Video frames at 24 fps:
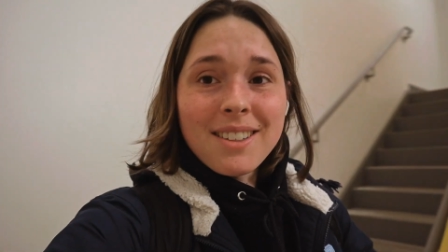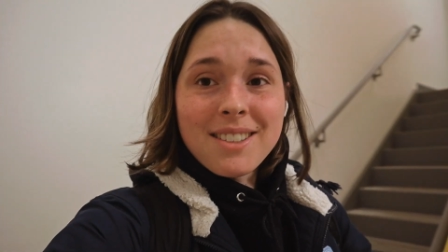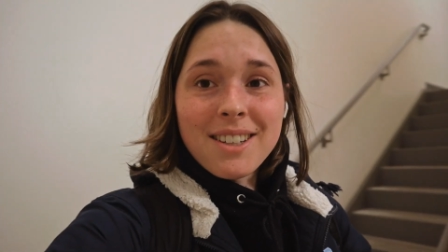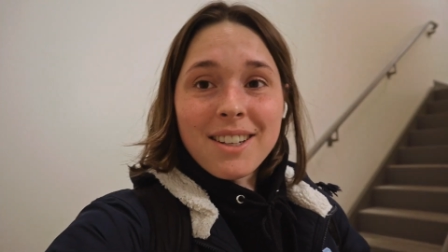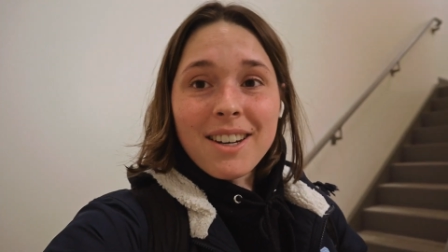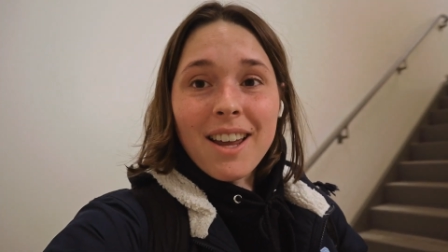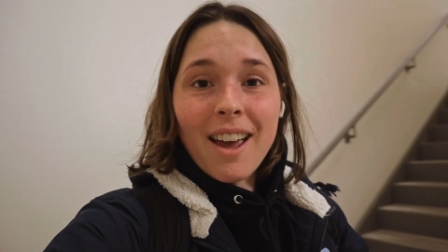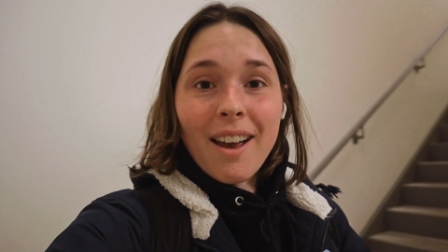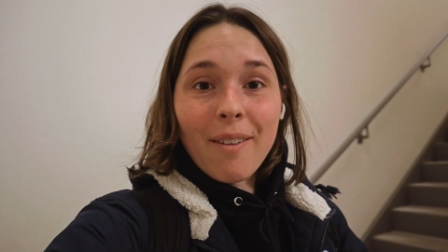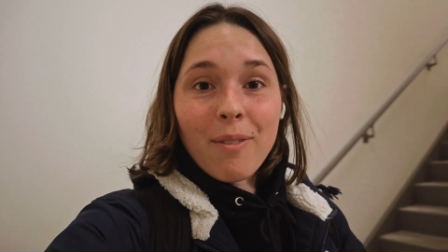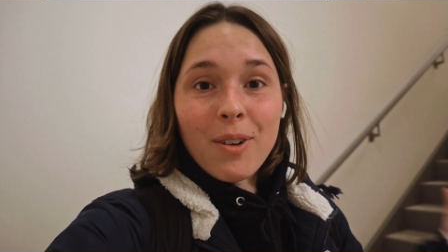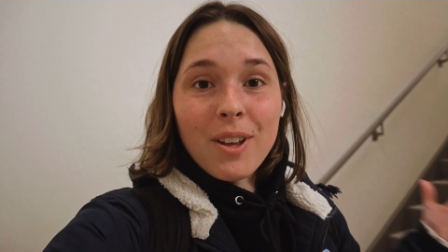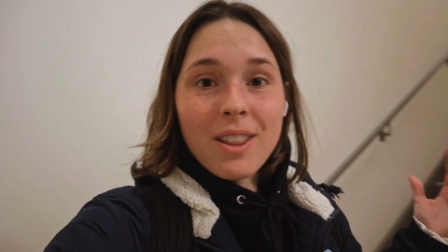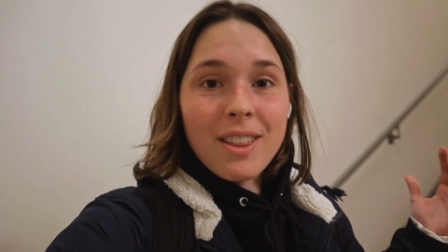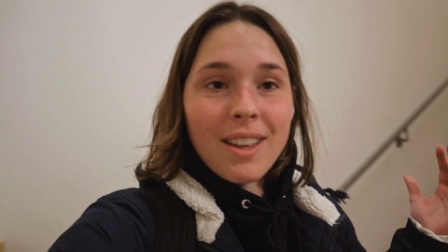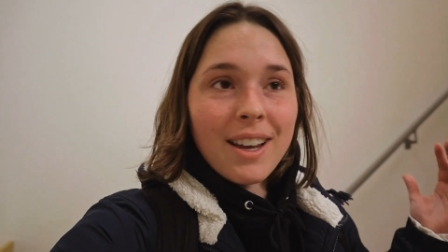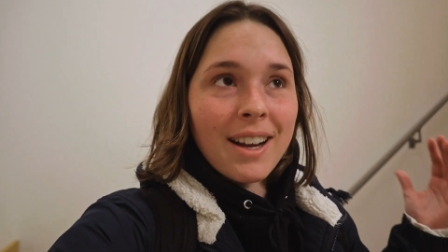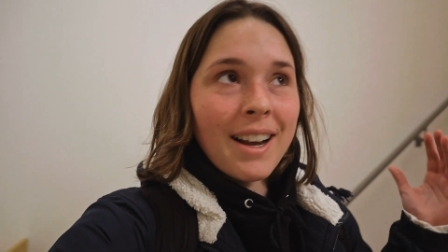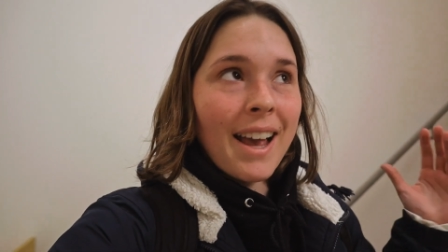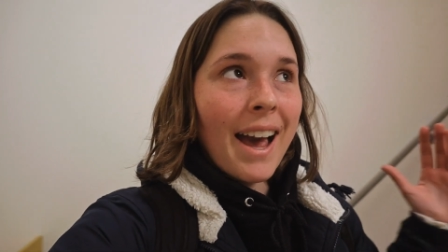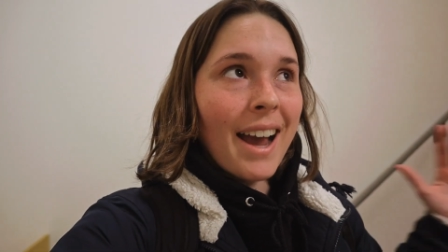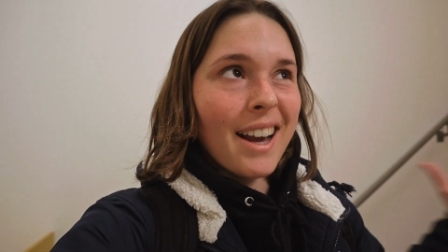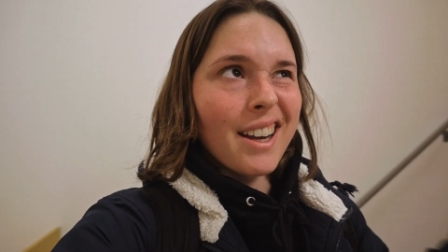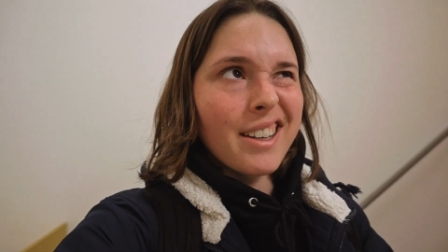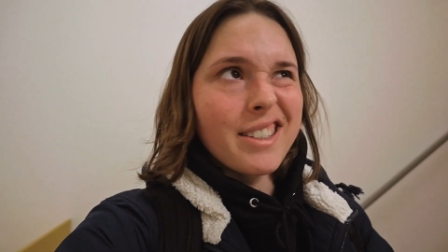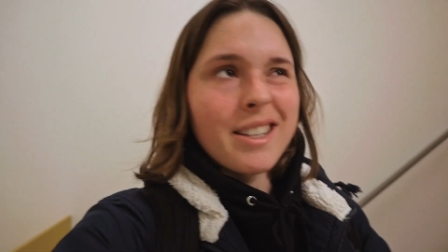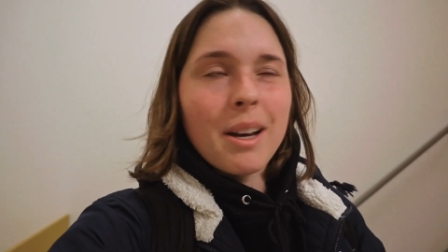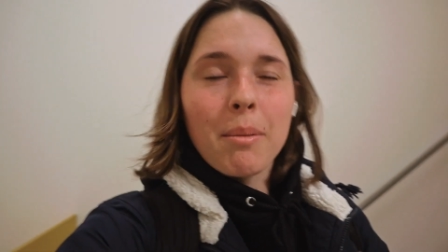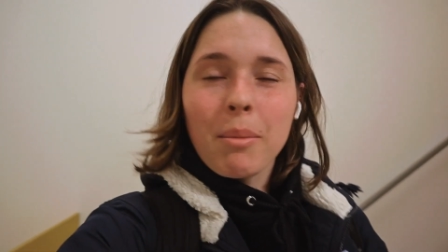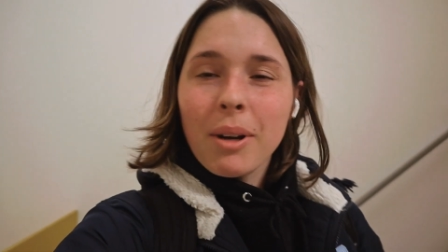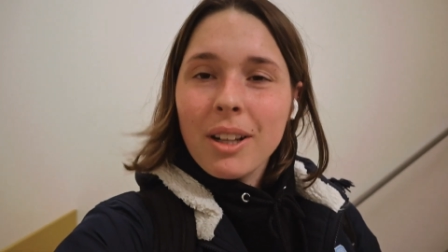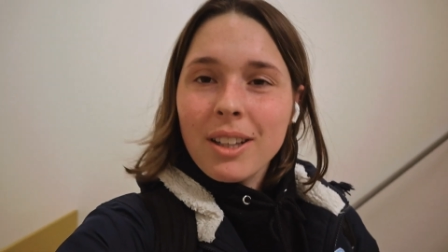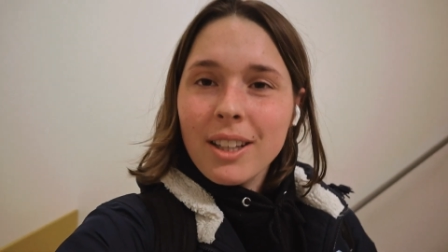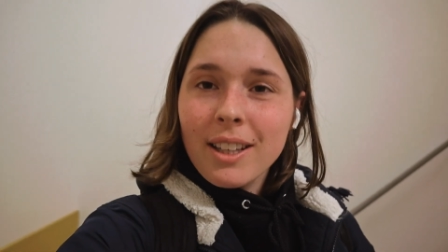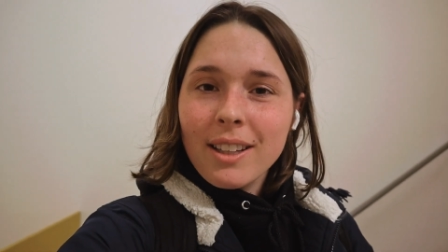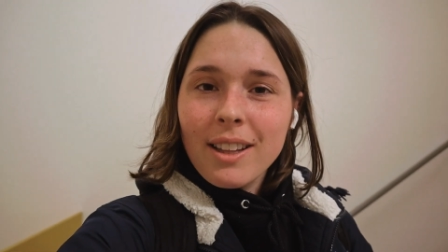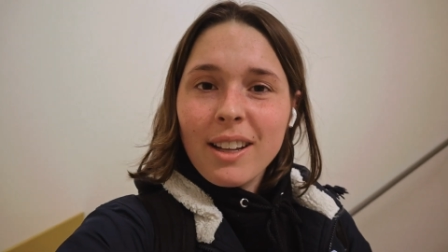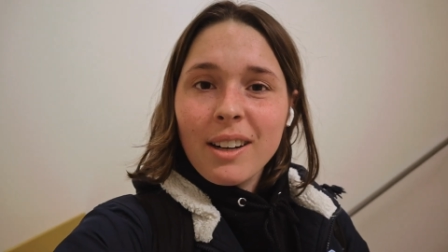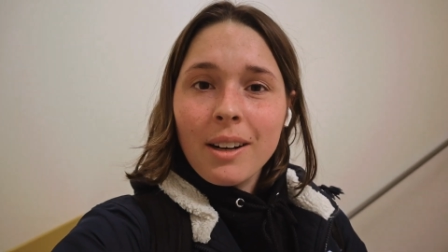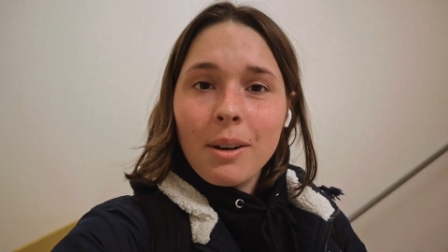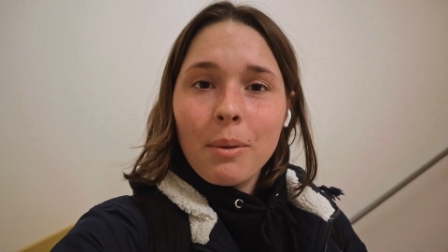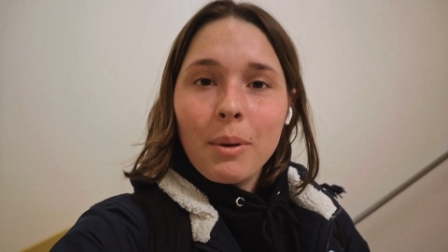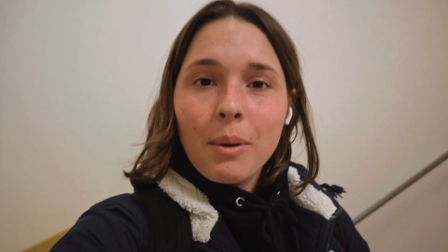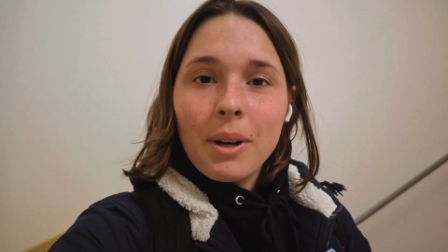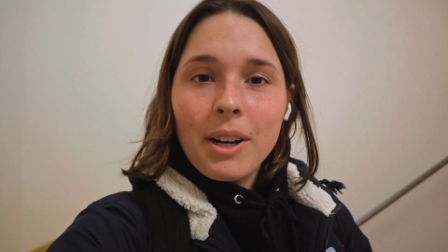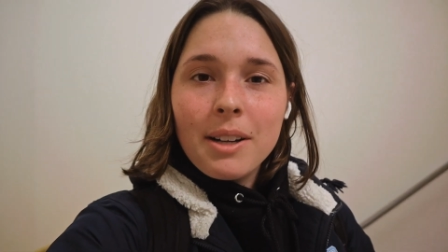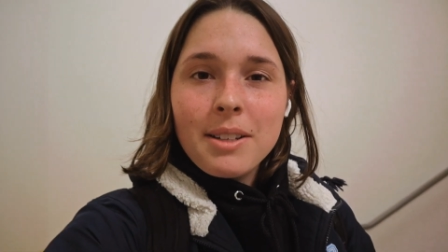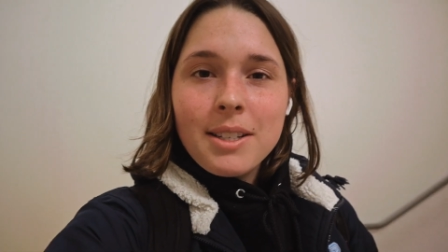got done everything academically that I
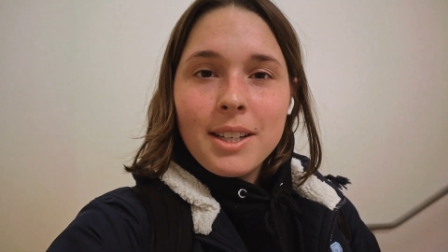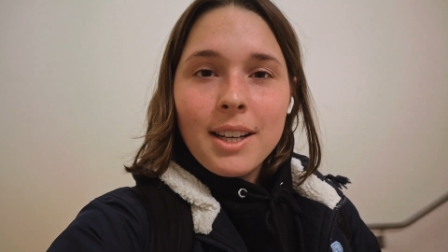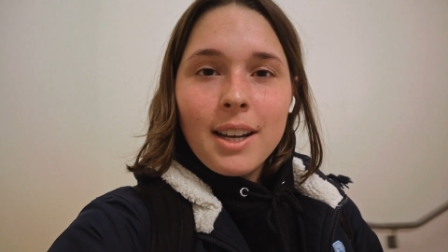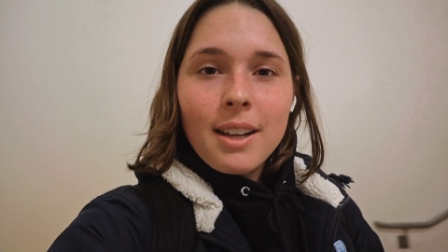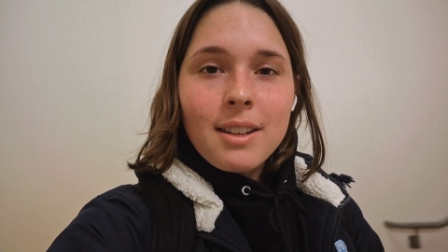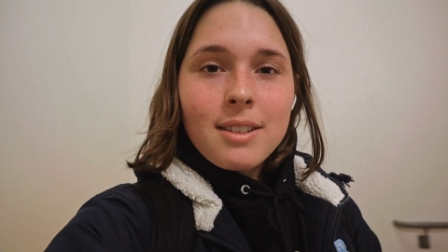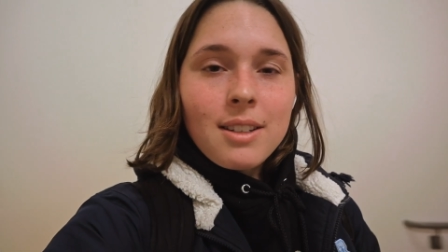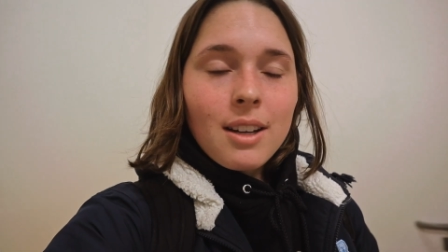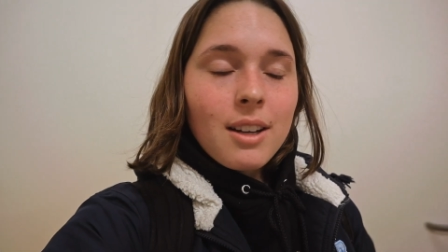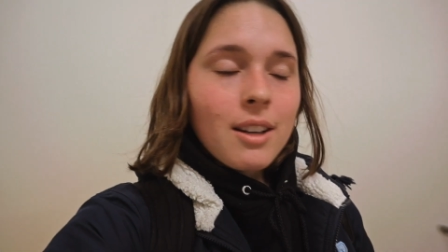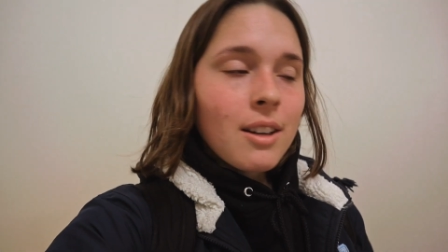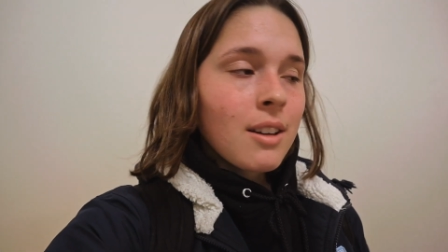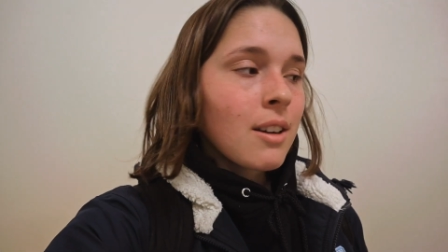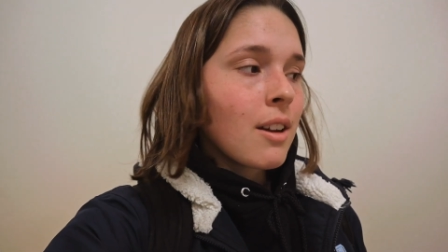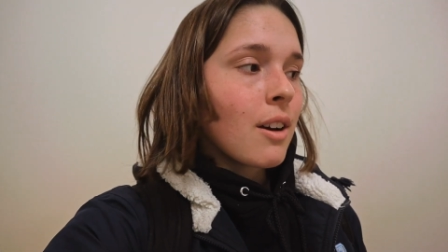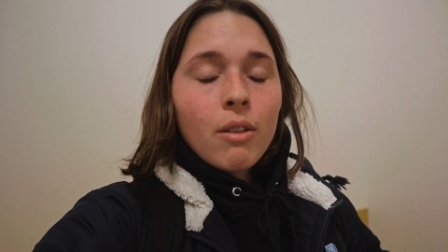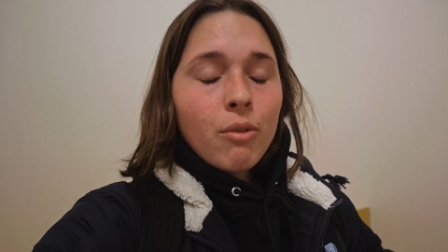wanted to get done.